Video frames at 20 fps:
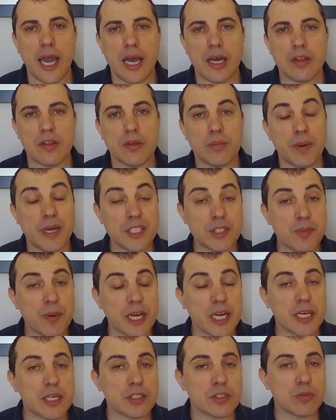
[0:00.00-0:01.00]
And the best
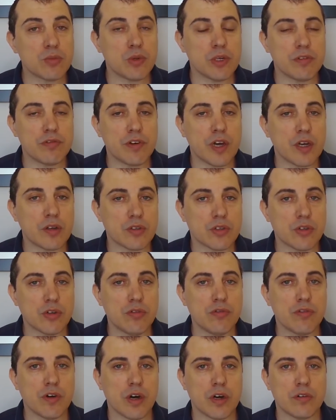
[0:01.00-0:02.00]
mechanism we found
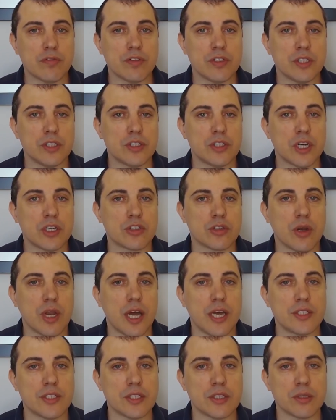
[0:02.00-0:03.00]
so far for
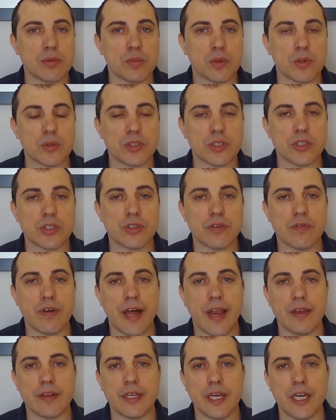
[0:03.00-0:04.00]
decentralizing the process of
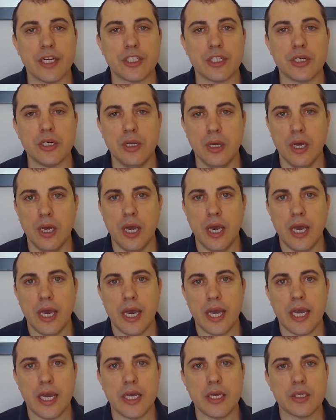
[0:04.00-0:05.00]
validation
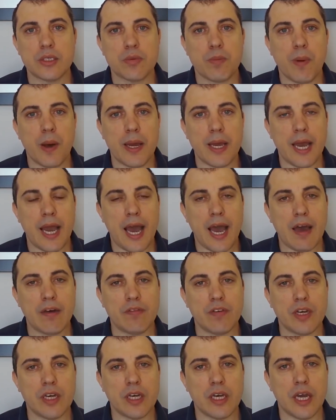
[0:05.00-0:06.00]
is by
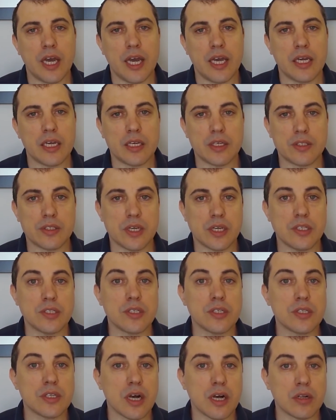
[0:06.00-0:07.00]
having a
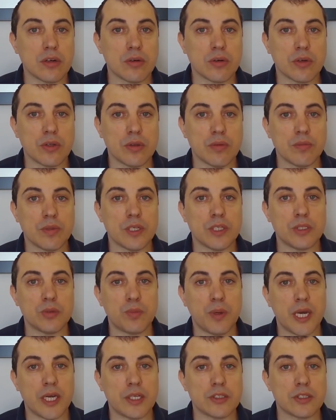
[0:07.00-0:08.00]
consensus algorithm that
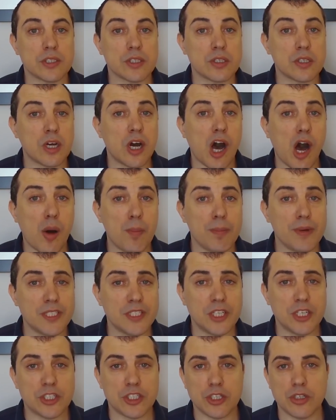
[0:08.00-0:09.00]
depends on
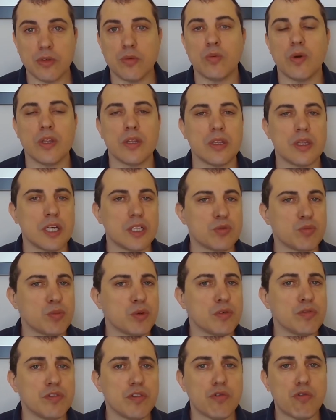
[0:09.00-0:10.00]
competition, whether that's
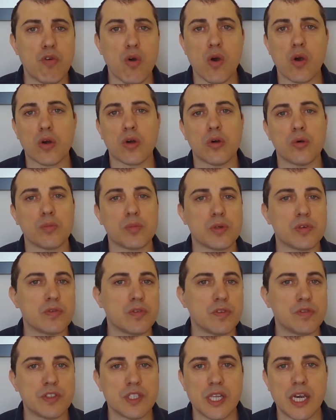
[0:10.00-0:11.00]
proof of work or
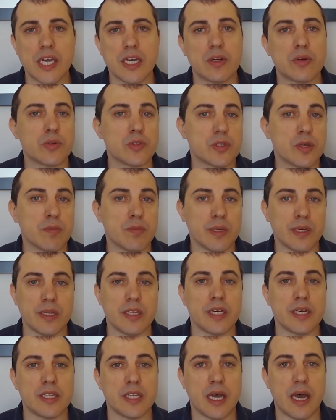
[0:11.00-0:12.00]
proof of stake or something
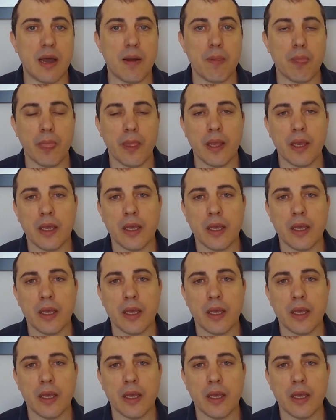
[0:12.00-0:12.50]
like that.